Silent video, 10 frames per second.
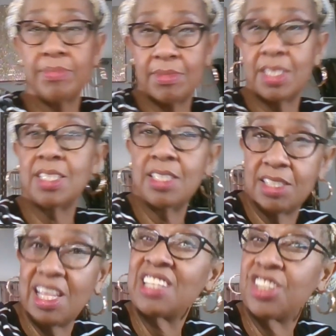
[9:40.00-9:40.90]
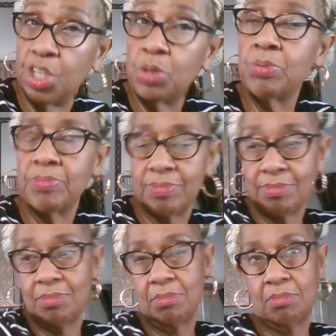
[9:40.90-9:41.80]
That's cute.
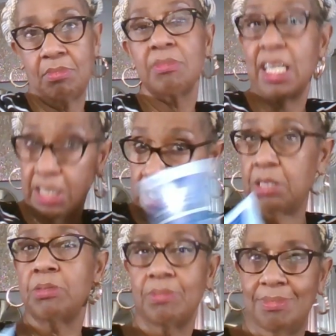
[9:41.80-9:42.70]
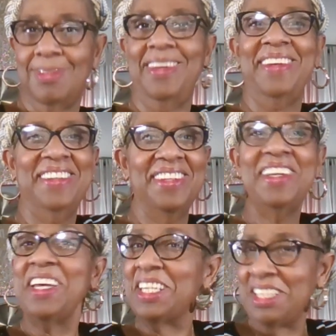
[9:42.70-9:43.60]
That's all
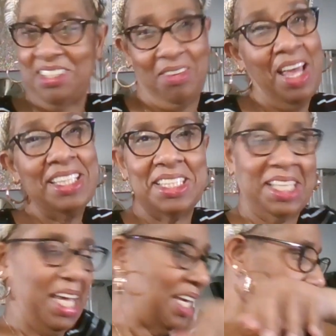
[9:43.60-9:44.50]
I can say.